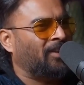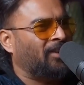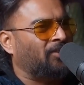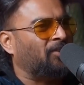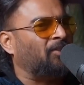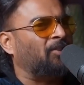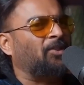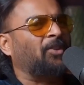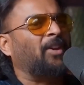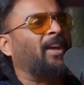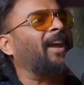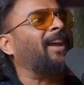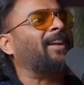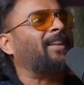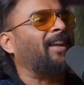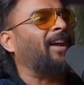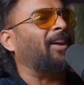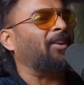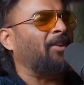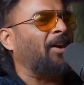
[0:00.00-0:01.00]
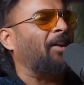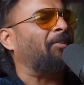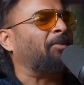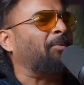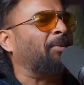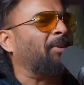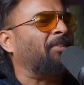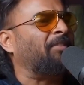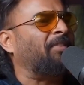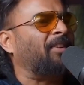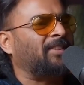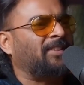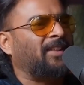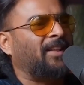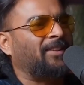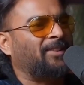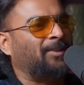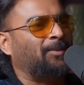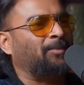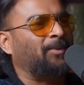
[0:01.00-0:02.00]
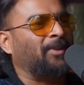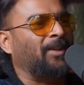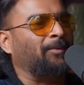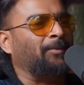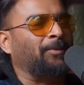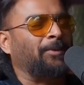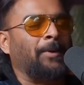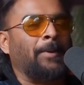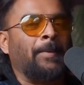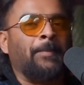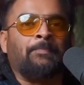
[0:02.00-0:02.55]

So to get that, you have to be the first guy sometimes.